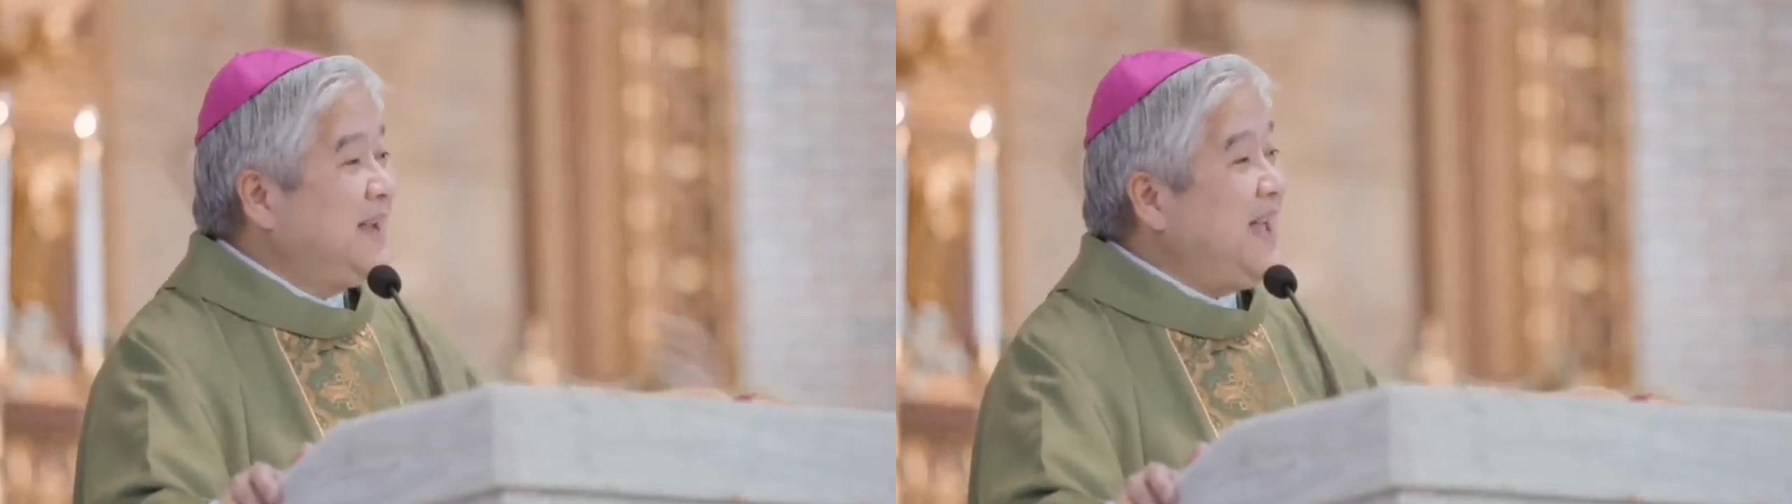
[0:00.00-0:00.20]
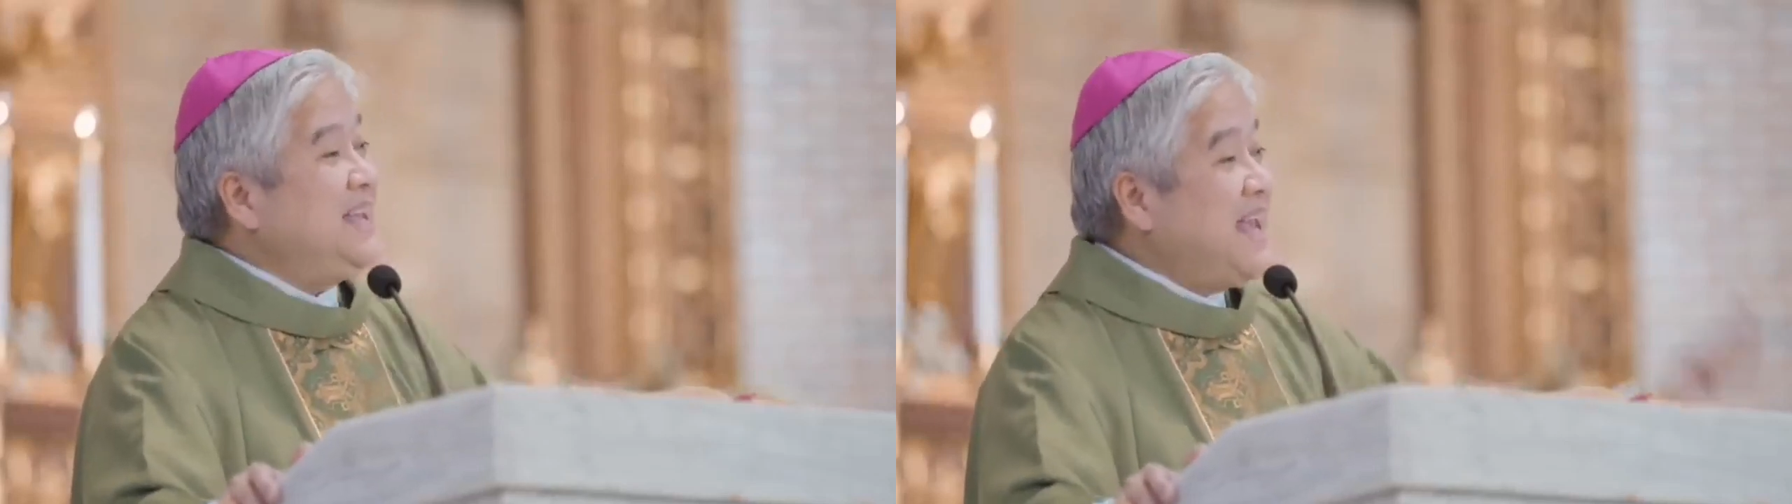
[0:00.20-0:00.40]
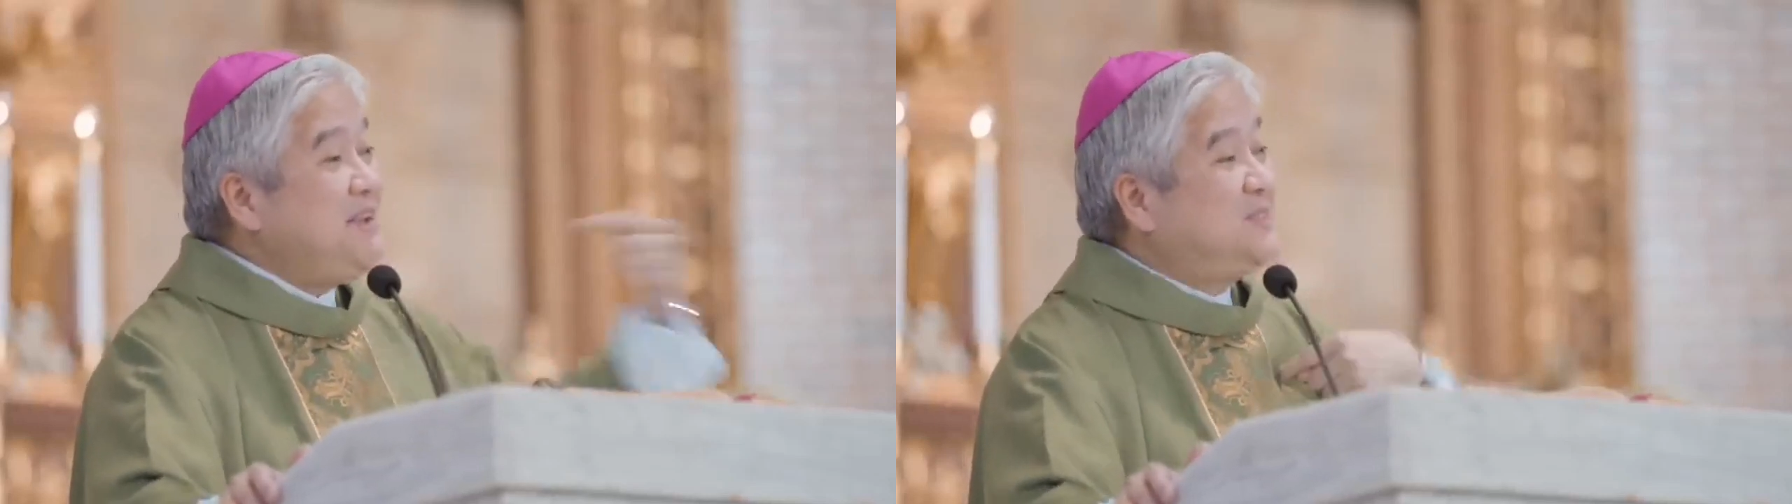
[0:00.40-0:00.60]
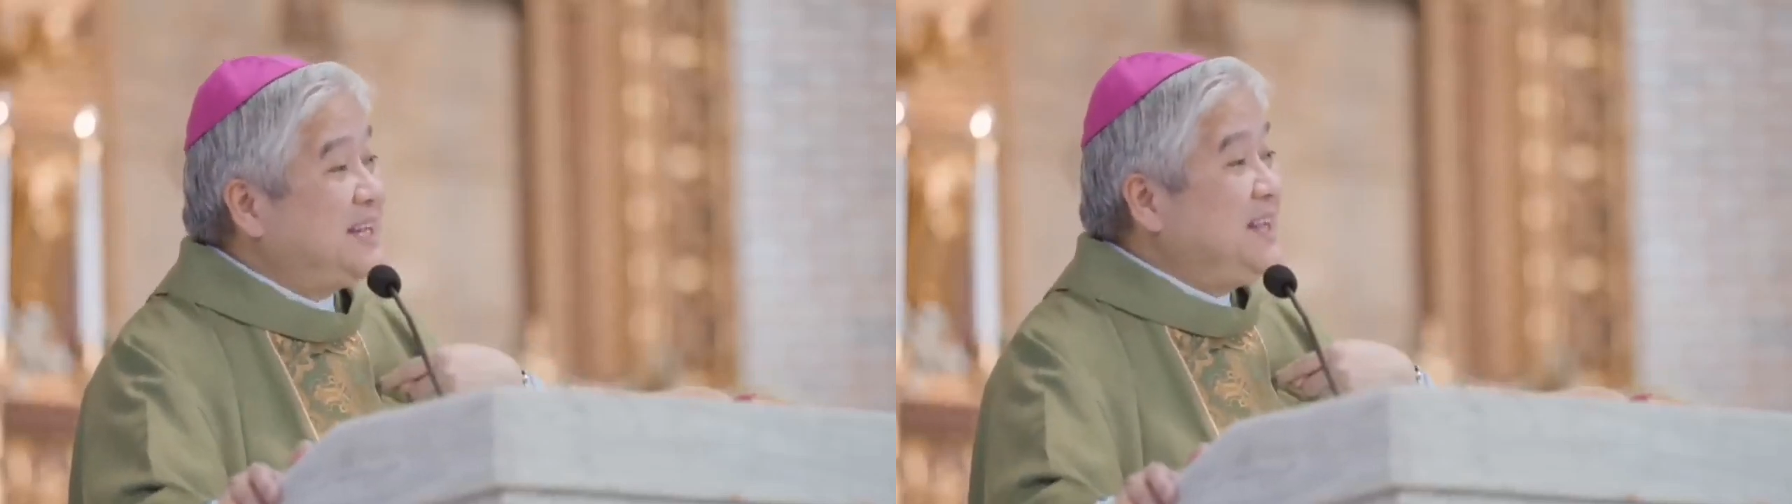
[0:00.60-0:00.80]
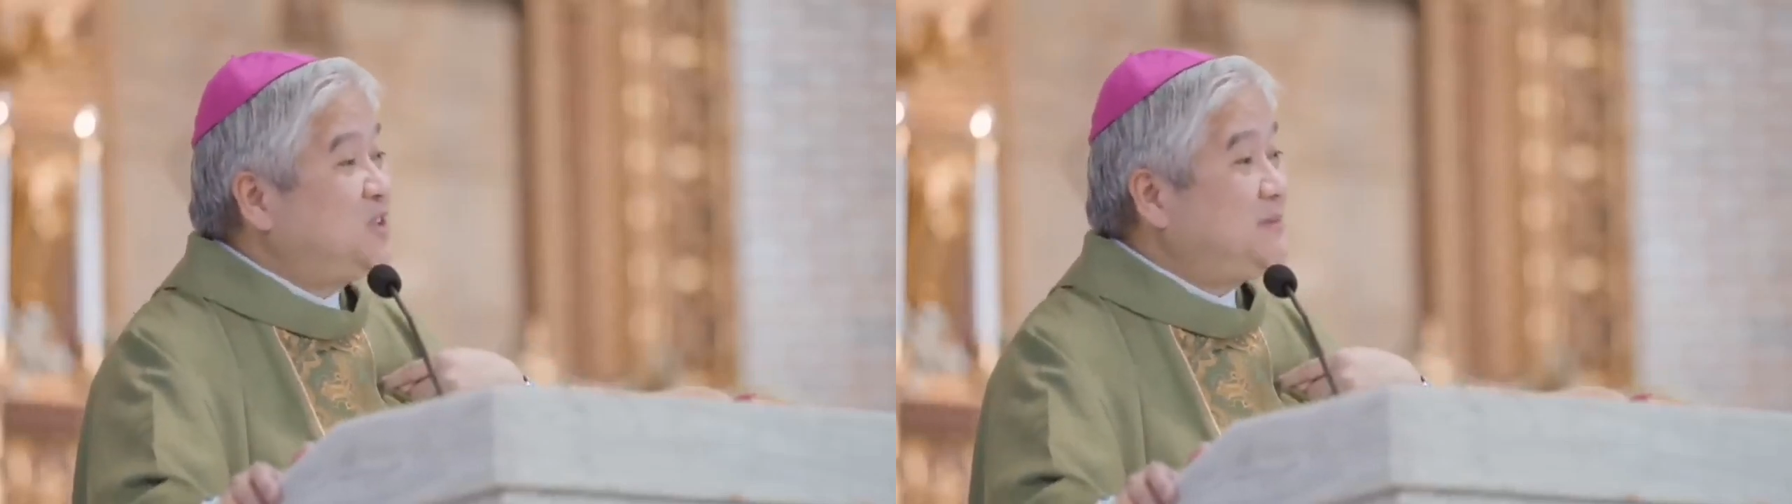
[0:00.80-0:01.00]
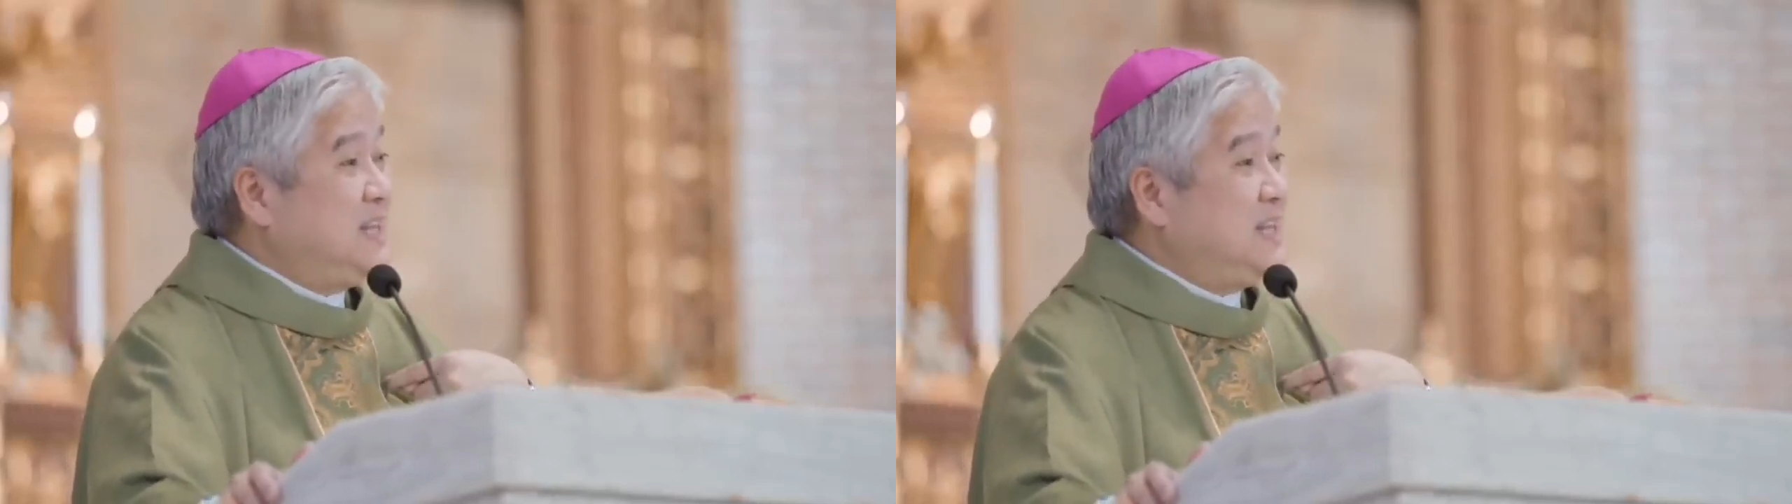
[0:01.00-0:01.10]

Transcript: I gave drink to